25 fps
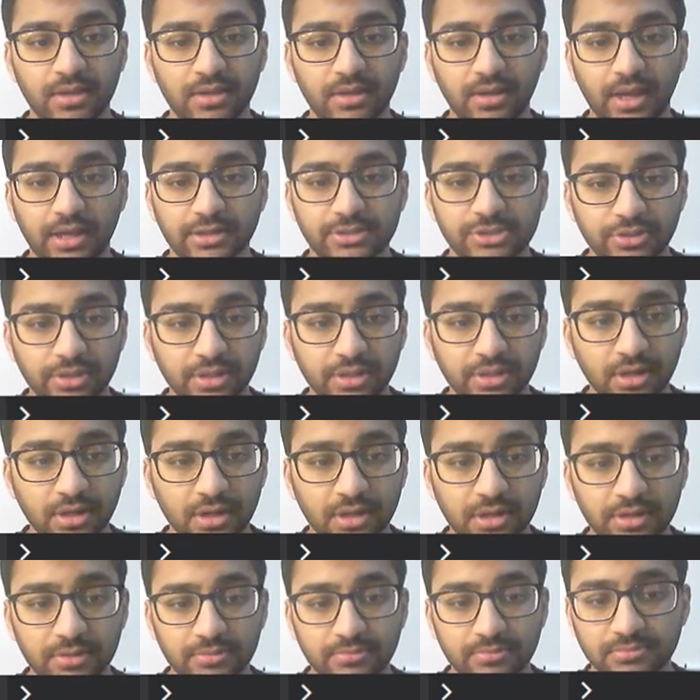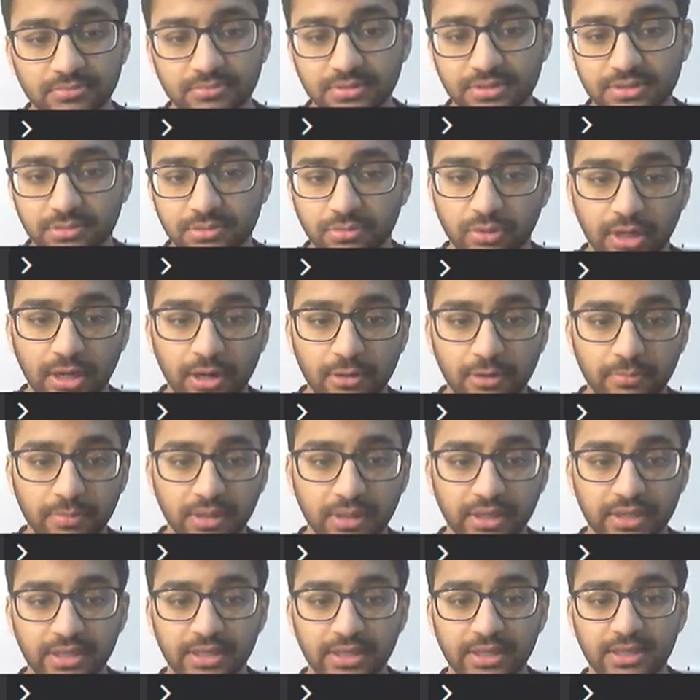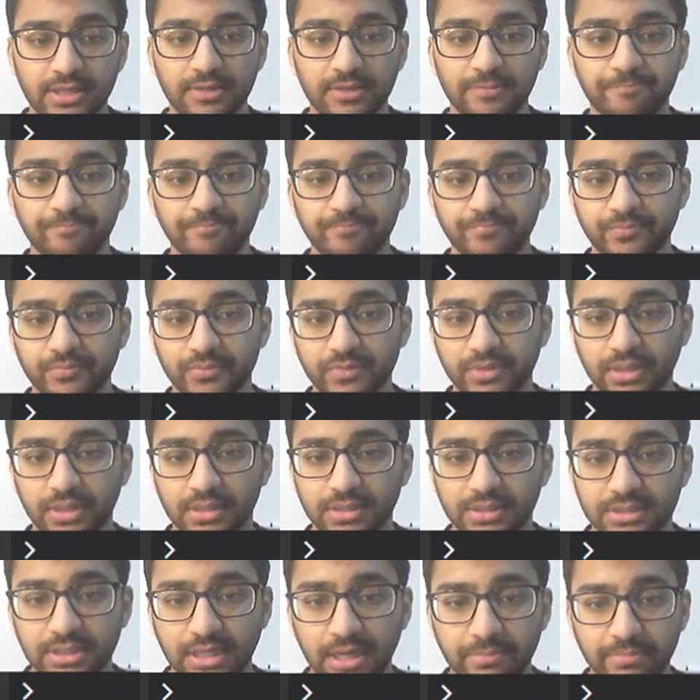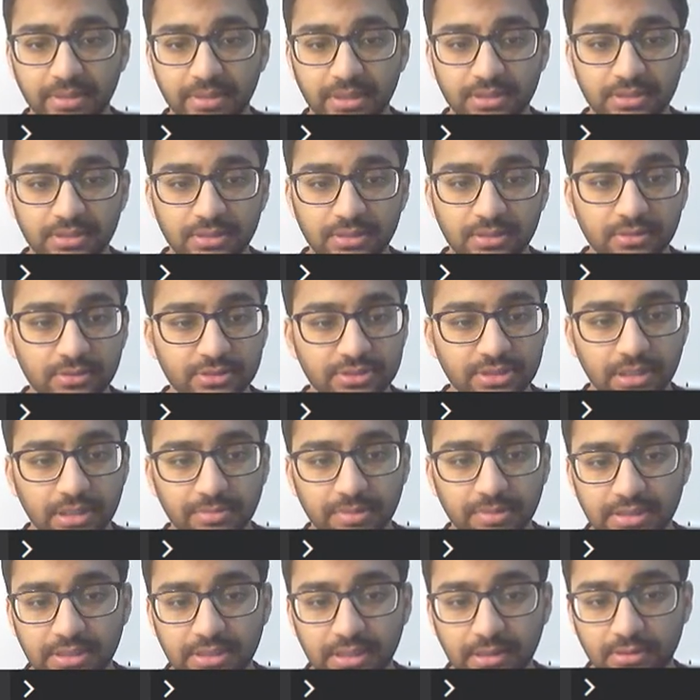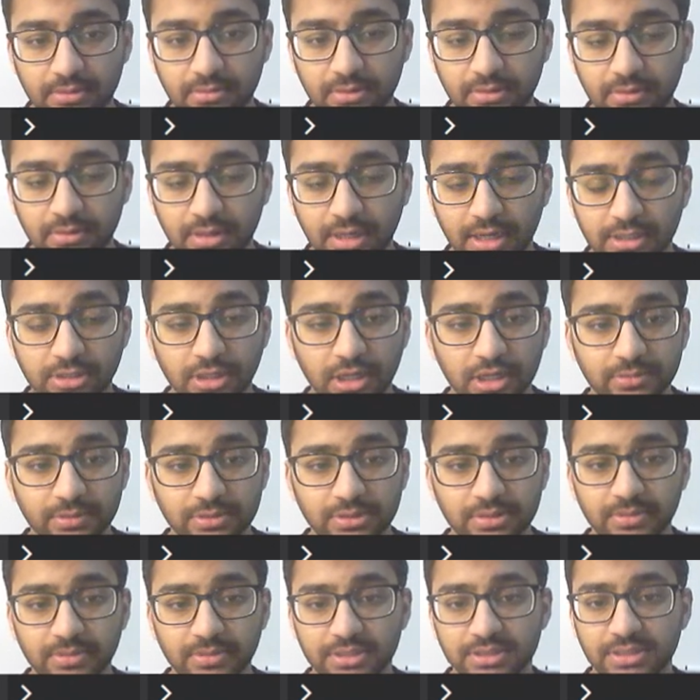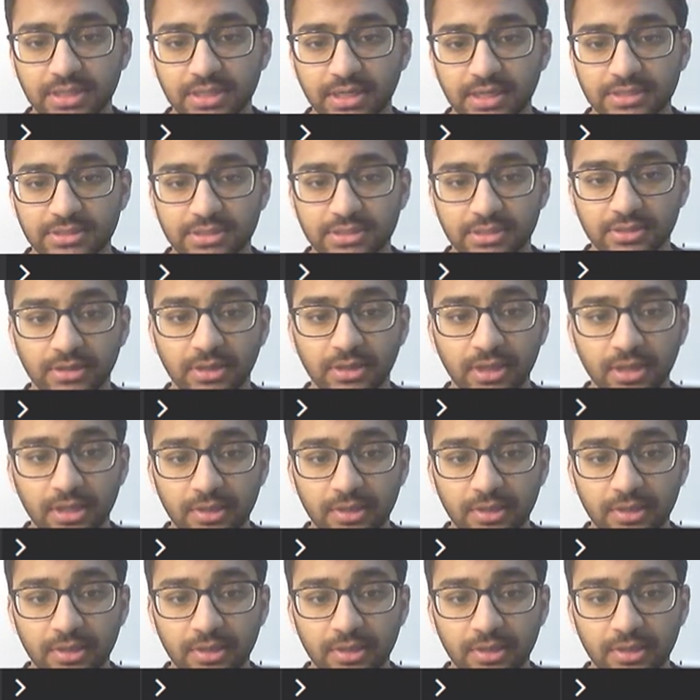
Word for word: At shooting guard, this is where I'll plug in at the top end, same kind of talk about some of these guys here.